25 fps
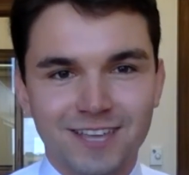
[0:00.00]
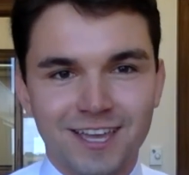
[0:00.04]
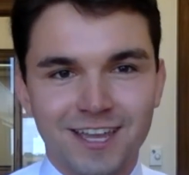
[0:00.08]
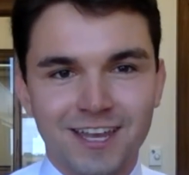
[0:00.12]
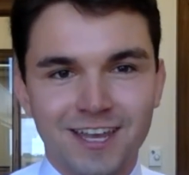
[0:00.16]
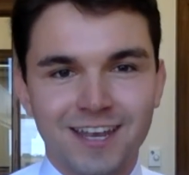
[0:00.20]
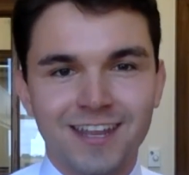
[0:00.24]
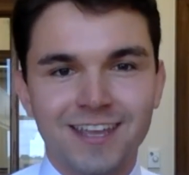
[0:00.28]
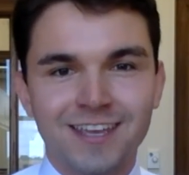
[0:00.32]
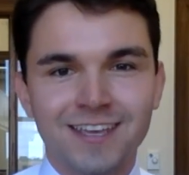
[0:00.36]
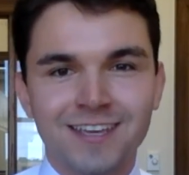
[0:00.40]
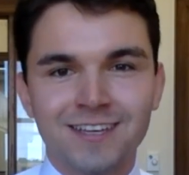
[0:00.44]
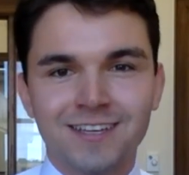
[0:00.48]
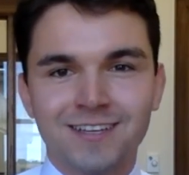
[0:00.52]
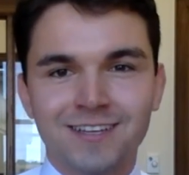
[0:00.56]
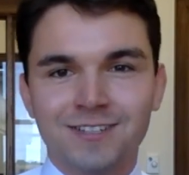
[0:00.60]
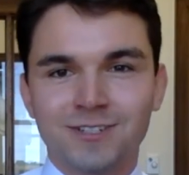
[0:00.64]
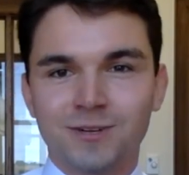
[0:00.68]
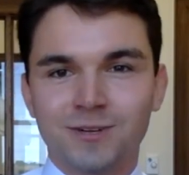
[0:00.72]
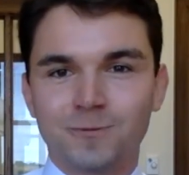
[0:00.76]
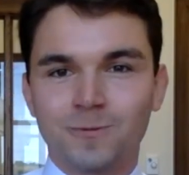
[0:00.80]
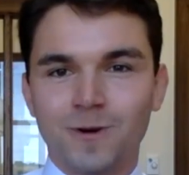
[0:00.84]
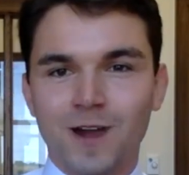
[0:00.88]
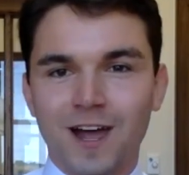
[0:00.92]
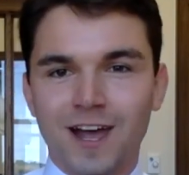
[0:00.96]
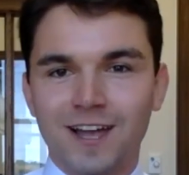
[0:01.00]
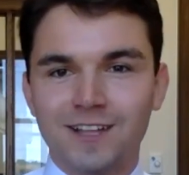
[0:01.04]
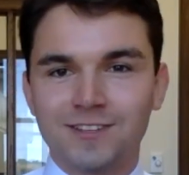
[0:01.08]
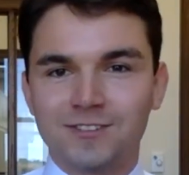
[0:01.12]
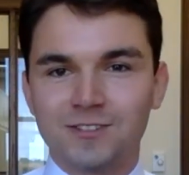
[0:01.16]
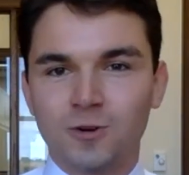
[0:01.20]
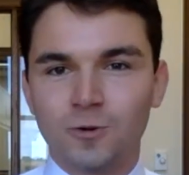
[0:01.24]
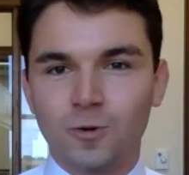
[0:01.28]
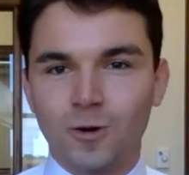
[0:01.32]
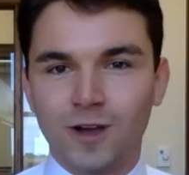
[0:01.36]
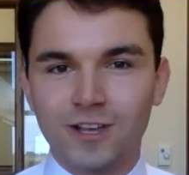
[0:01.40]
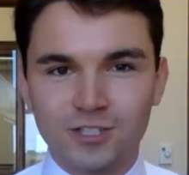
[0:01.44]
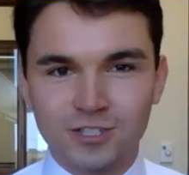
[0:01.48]
And to Rod's
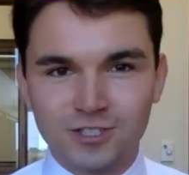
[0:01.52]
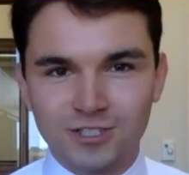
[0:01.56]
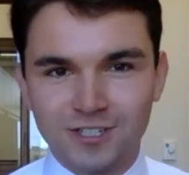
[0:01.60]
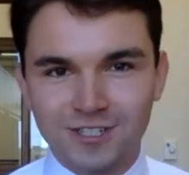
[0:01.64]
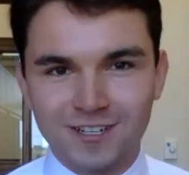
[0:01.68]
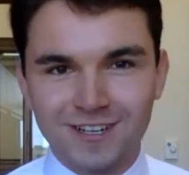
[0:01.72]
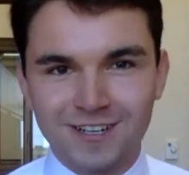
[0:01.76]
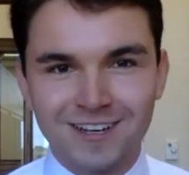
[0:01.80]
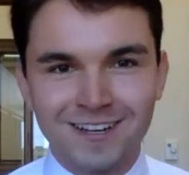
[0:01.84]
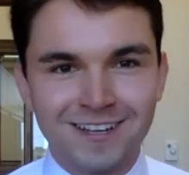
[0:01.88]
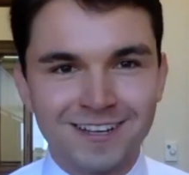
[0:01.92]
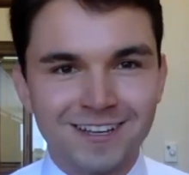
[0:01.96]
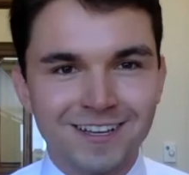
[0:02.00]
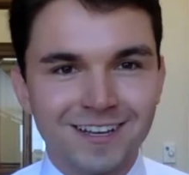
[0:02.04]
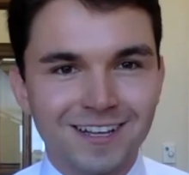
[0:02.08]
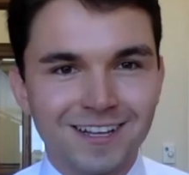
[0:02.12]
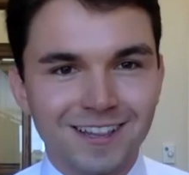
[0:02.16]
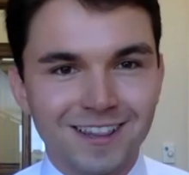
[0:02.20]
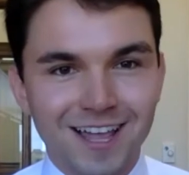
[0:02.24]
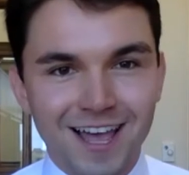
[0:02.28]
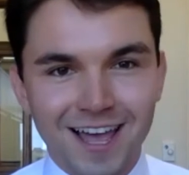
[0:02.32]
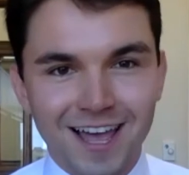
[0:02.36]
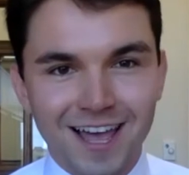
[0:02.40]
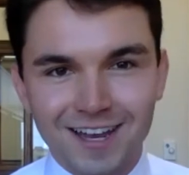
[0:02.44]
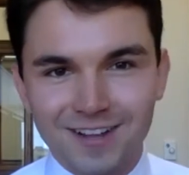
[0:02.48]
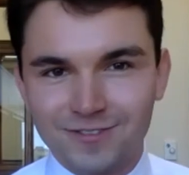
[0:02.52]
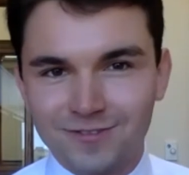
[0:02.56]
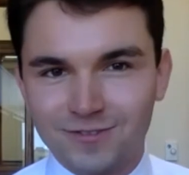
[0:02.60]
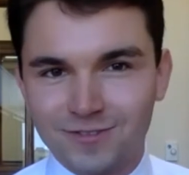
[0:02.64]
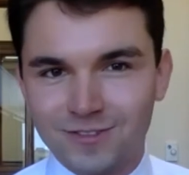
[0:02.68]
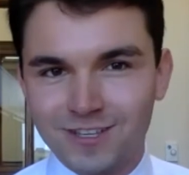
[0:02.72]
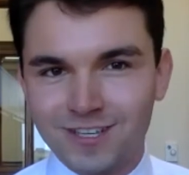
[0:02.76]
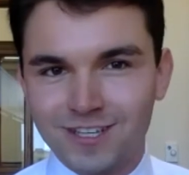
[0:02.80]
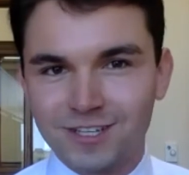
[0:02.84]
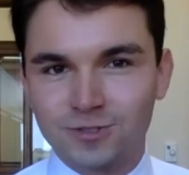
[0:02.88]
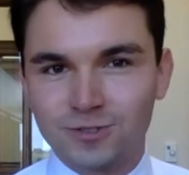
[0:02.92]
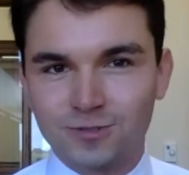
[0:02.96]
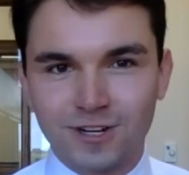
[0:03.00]
question, a lot of
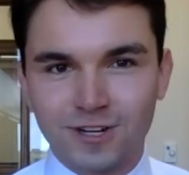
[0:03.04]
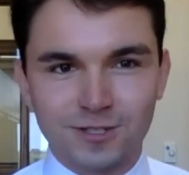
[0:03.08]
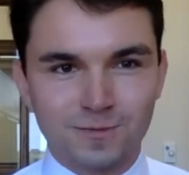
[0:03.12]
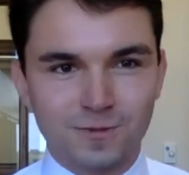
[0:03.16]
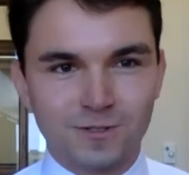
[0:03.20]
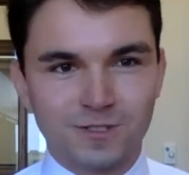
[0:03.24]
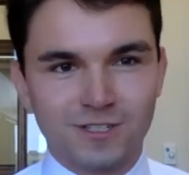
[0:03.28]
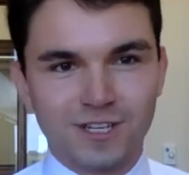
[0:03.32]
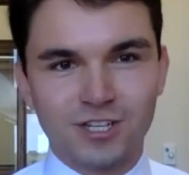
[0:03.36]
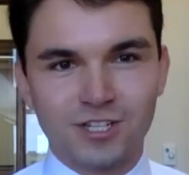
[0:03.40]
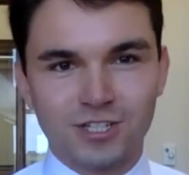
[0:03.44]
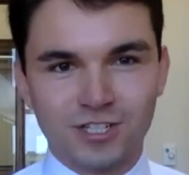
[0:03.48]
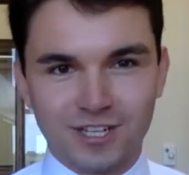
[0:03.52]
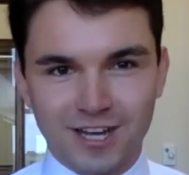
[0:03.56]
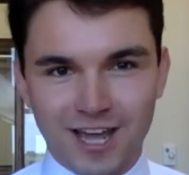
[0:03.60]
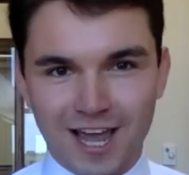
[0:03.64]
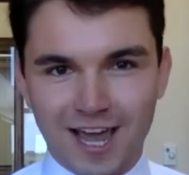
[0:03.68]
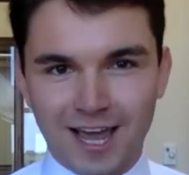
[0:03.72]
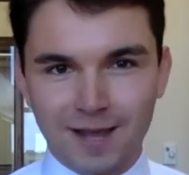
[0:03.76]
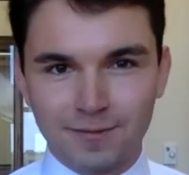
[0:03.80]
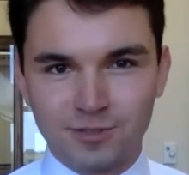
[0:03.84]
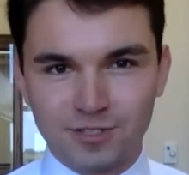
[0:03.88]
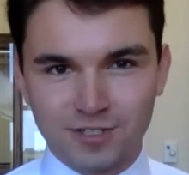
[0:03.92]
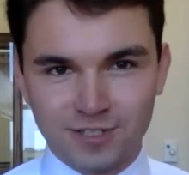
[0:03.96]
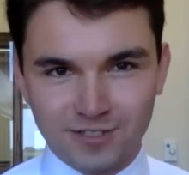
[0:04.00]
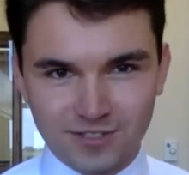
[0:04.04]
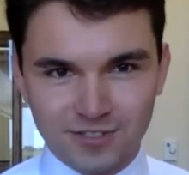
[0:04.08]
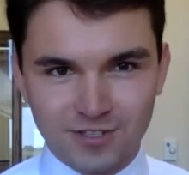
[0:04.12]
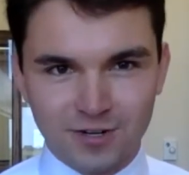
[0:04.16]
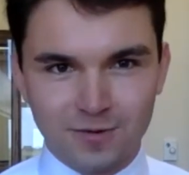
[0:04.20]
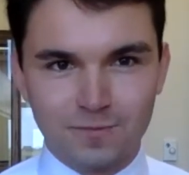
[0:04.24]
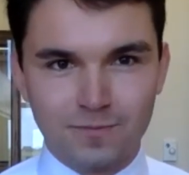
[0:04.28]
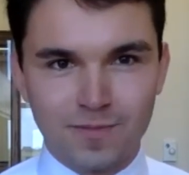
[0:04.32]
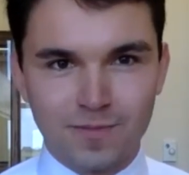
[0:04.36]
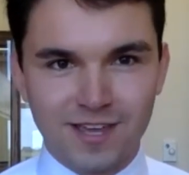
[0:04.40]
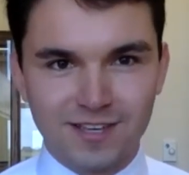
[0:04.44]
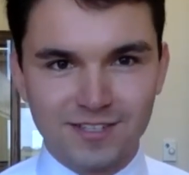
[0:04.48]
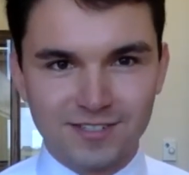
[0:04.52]
the transportation options
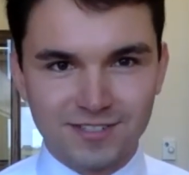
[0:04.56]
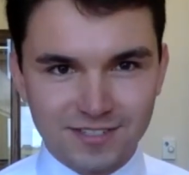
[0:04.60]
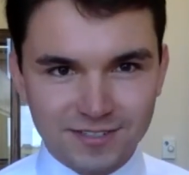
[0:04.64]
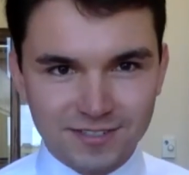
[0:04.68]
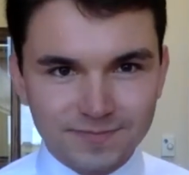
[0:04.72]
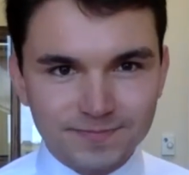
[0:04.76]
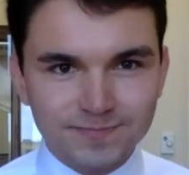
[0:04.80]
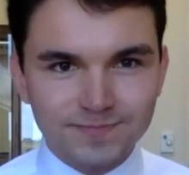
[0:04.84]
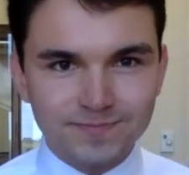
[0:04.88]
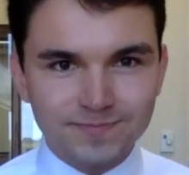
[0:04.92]
are based